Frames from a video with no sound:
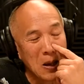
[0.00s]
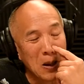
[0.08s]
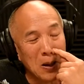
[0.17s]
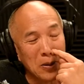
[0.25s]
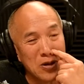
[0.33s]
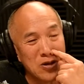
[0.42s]

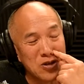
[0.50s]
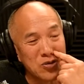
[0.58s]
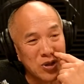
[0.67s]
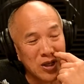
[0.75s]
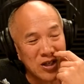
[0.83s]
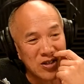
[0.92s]
oh, this is
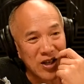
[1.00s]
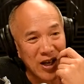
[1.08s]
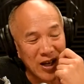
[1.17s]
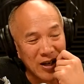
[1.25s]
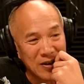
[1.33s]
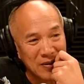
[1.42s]
really
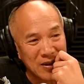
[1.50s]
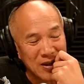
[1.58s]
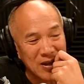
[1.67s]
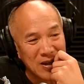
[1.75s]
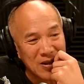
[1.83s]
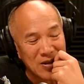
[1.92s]
sad.
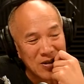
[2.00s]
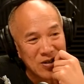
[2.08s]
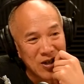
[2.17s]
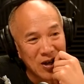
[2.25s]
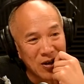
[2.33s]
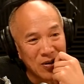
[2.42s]

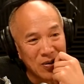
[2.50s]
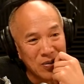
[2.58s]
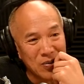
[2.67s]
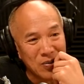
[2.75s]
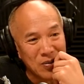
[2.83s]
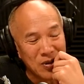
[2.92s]

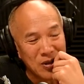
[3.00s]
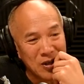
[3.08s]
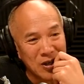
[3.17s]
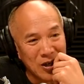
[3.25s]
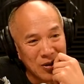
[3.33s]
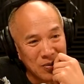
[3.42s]
So, you
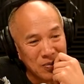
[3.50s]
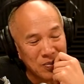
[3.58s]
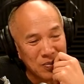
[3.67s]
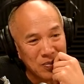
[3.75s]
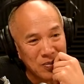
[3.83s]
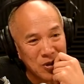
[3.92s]
know,
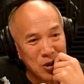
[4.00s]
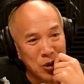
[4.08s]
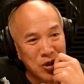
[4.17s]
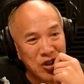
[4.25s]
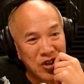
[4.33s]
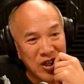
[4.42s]
you
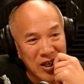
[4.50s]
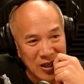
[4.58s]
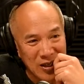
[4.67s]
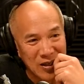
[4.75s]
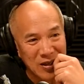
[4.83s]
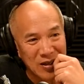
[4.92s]
would think
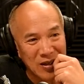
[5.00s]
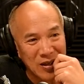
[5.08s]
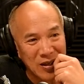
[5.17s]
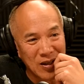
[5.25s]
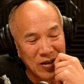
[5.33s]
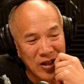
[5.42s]

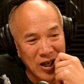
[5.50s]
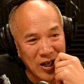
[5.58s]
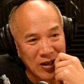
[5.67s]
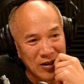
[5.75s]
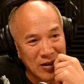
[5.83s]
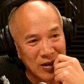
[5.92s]

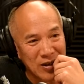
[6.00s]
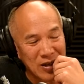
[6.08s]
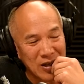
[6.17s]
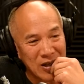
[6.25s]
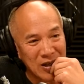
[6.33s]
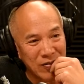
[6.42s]
that
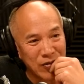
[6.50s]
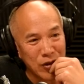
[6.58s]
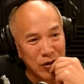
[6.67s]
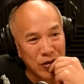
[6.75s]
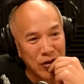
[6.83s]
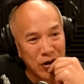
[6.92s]
if the
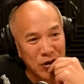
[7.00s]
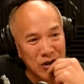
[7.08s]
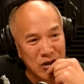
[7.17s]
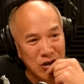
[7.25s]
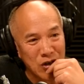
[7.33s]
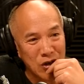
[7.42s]

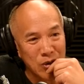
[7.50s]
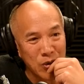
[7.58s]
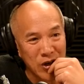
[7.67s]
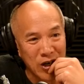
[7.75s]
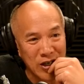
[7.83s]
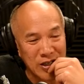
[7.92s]
authorities heard
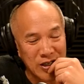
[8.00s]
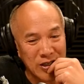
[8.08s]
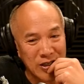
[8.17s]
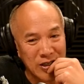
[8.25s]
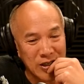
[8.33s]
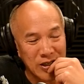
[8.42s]
what I'd
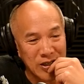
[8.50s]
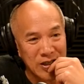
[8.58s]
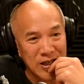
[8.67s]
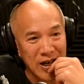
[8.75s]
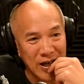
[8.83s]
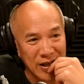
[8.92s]

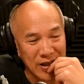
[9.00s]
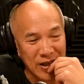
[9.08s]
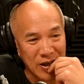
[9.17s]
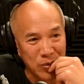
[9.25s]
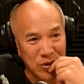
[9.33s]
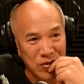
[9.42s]
done,
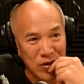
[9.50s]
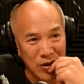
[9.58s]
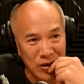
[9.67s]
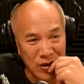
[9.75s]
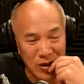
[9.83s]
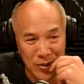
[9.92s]
they would have
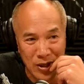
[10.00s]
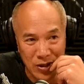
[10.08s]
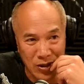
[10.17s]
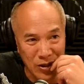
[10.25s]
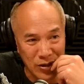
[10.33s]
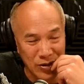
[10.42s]
gone, oh my
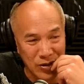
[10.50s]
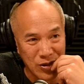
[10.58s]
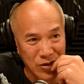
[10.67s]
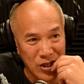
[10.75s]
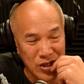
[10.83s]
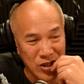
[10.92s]
God,
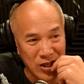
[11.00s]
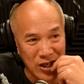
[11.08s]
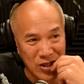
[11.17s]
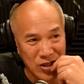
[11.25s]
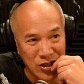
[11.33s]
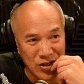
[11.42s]

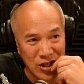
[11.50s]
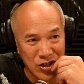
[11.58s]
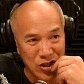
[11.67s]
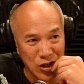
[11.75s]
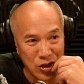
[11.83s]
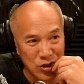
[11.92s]
congratulations. That
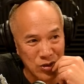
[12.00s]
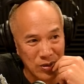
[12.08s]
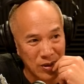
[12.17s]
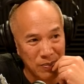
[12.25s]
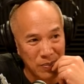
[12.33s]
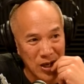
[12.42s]
shows
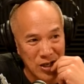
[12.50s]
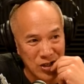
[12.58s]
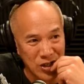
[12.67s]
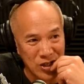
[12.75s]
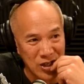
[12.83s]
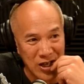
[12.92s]

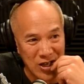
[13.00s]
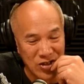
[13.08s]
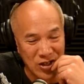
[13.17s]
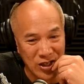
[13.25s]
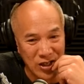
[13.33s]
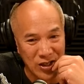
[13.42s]
amazing
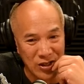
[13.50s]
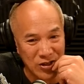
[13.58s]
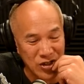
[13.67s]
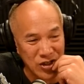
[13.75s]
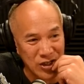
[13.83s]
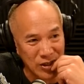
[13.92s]
tenacity and
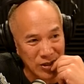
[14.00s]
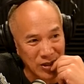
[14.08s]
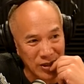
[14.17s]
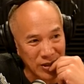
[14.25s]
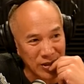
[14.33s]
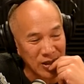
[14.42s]

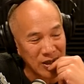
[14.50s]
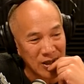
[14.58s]
skill and